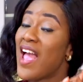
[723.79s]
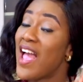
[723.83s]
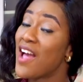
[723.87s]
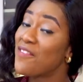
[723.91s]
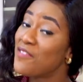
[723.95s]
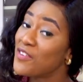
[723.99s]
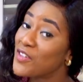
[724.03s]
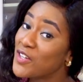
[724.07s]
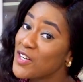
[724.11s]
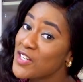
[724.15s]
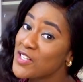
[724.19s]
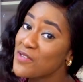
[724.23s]

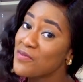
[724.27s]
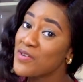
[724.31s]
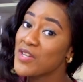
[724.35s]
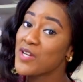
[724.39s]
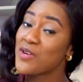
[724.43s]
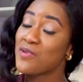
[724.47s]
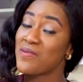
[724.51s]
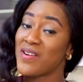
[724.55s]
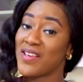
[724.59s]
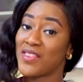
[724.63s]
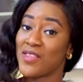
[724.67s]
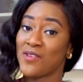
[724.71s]
ever gonna
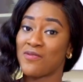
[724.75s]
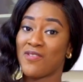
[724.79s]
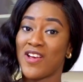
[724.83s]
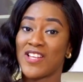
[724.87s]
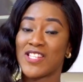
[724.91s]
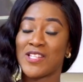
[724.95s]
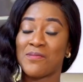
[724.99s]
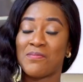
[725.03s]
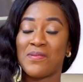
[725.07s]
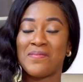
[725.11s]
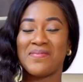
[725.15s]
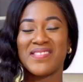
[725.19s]
recreate the
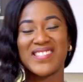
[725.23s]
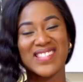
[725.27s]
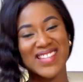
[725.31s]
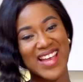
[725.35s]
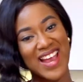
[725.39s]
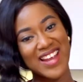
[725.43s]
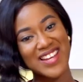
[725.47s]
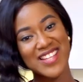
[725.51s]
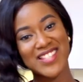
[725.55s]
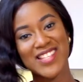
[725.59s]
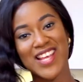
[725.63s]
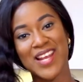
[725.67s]
recipe, just
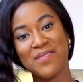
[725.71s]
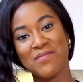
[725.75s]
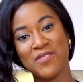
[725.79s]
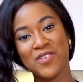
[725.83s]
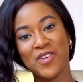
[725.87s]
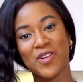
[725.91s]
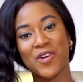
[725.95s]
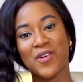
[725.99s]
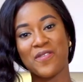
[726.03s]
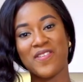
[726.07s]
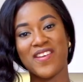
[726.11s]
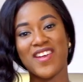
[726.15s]
kindly send me
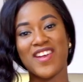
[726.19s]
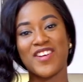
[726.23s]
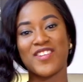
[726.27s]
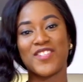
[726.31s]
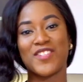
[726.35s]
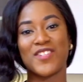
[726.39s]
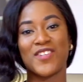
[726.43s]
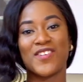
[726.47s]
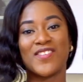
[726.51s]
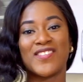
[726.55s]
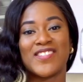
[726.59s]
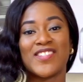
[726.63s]
your
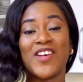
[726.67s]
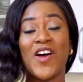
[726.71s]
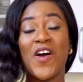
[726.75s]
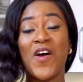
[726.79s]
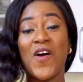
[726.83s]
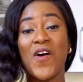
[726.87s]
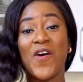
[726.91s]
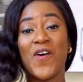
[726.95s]
creations